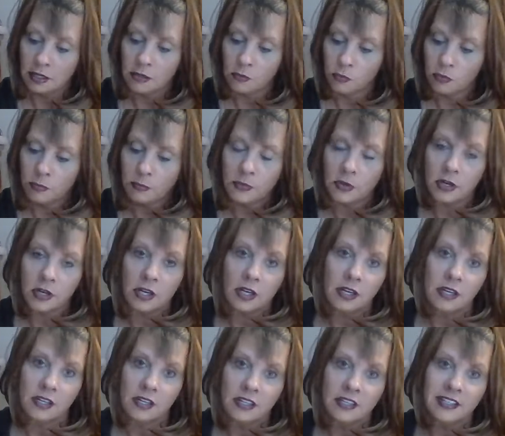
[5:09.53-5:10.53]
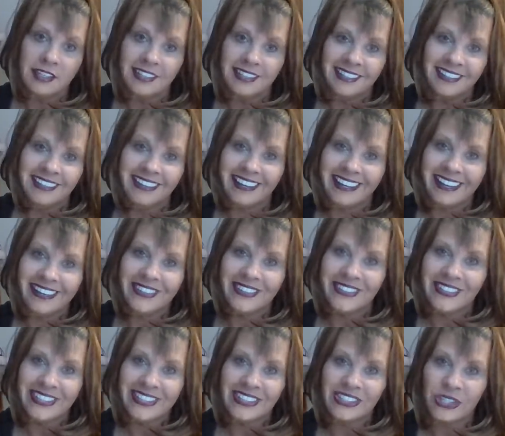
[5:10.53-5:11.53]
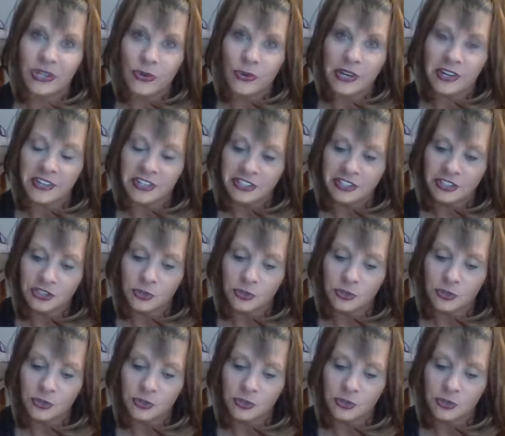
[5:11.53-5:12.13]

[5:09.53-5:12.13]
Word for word: One more card how is Aquarius